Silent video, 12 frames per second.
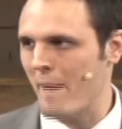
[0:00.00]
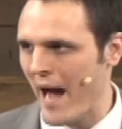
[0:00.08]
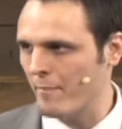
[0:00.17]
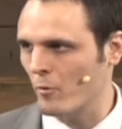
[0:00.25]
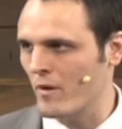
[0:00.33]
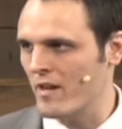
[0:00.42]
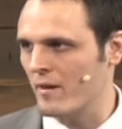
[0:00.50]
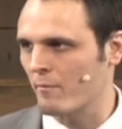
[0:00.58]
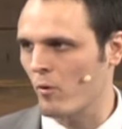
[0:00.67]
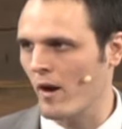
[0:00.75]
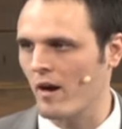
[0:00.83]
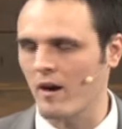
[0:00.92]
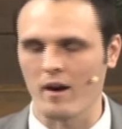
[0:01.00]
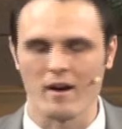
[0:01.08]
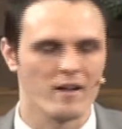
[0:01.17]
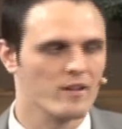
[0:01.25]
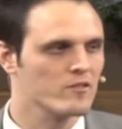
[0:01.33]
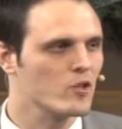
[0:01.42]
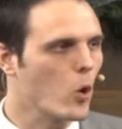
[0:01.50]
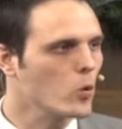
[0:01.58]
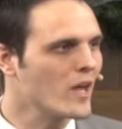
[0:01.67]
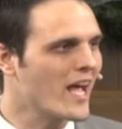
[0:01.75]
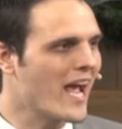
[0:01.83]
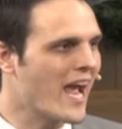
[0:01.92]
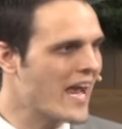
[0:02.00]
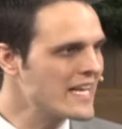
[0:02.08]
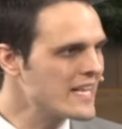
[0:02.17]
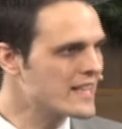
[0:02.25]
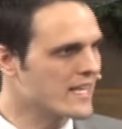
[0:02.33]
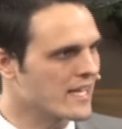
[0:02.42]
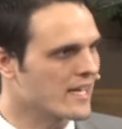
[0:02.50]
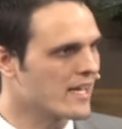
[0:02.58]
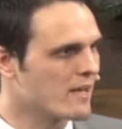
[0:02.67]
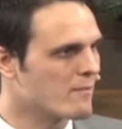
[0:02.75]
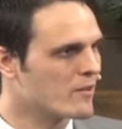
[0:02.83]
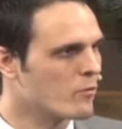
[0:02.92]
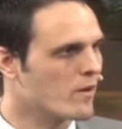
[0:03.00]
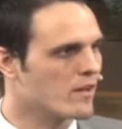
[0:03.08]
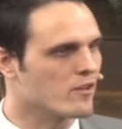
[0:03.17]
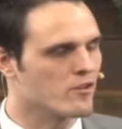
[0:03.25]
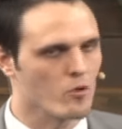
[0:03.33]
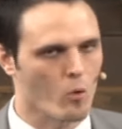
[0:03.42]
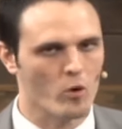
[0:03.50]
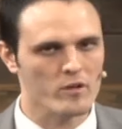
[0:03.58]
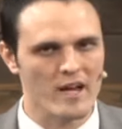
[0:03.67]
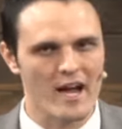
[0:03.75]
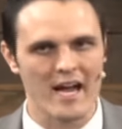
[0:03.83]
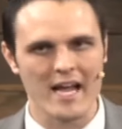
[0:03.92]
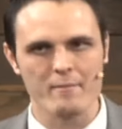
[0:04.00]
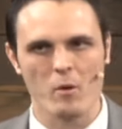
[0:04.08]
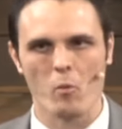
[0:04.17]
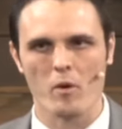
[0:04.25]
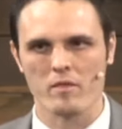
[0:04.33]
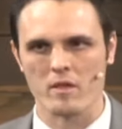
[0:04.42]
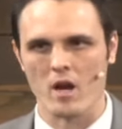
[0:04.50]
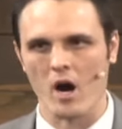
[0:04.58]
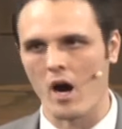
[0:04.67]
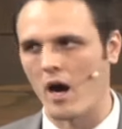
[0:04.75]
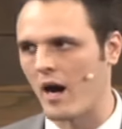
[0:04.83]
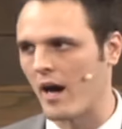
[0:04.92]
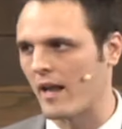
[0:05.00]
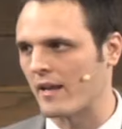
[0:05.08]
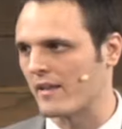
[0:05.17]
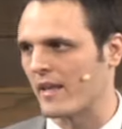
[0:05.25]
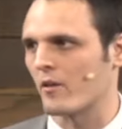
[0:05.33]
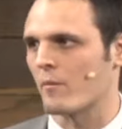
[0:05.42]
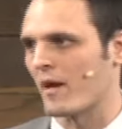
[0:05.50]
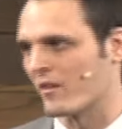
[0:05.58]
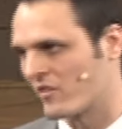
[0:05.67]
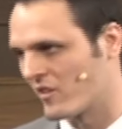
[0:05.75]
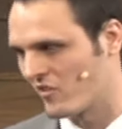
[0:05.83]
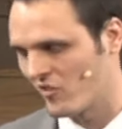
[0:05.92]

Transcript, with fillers: Bible reading and prayer. Don't let anything get in between your time with God on a daily basis.